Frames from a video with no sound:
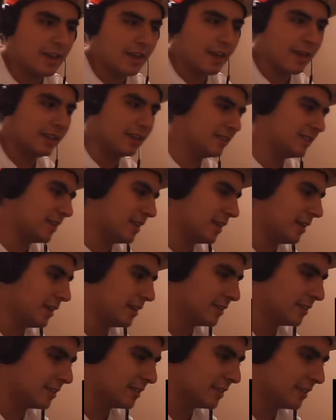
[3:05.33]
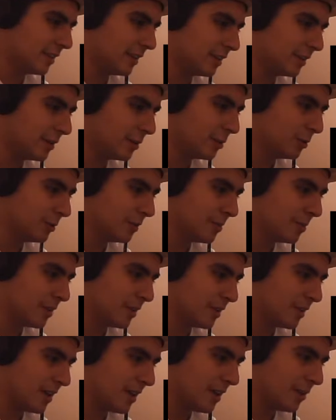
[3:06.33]
It's it's it goes up and
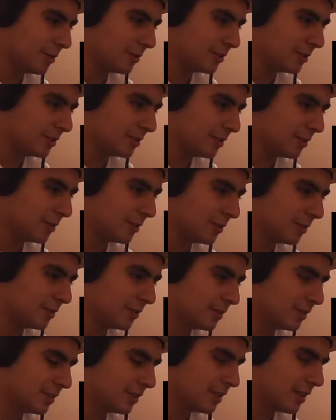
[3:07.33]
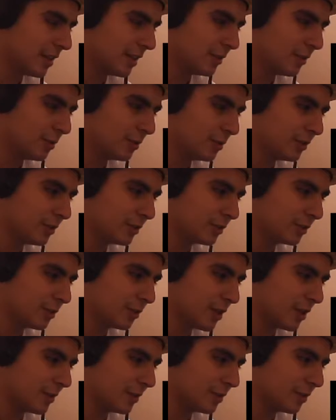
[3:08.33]
down, so it's hard to
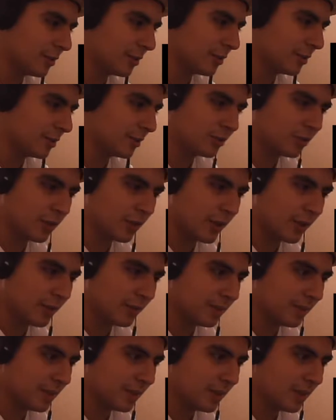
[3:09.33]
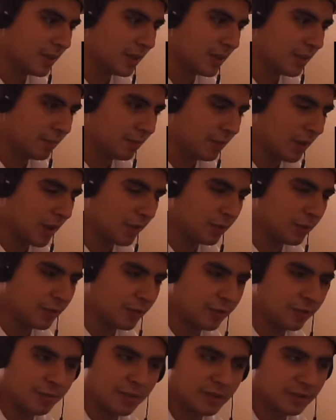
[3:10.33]
describe. It's hard to describe. But I'm
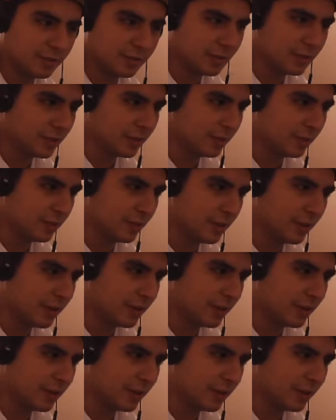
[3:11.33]
really messing with this right now.